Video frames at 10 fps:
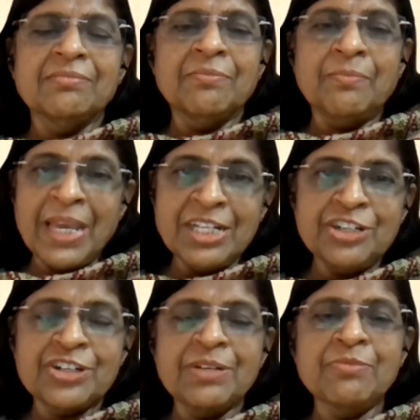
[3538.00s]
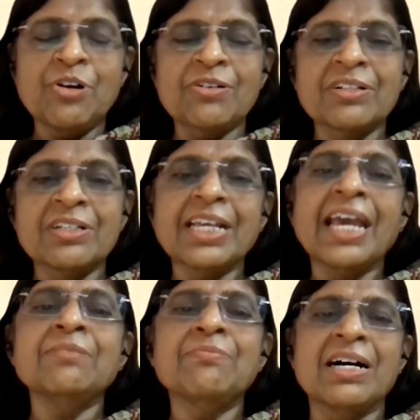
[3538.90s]
mainstream doctors
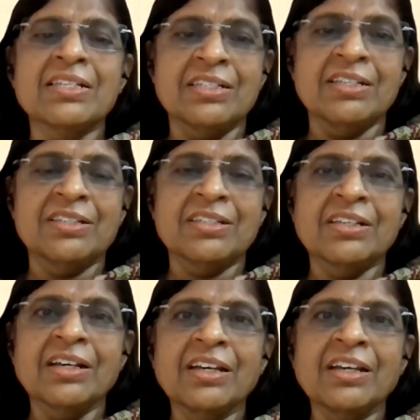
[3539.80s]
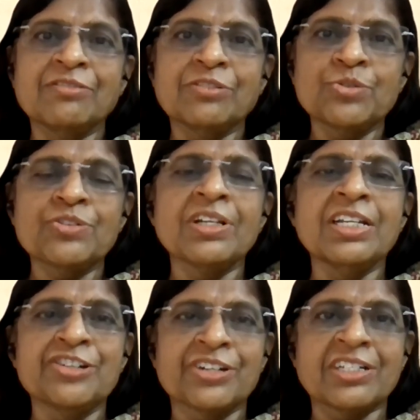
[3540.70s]
and masses
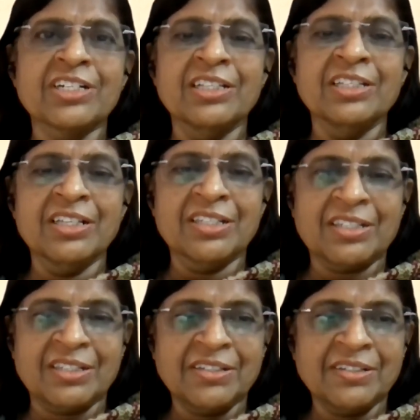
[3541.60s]
totally interested in this?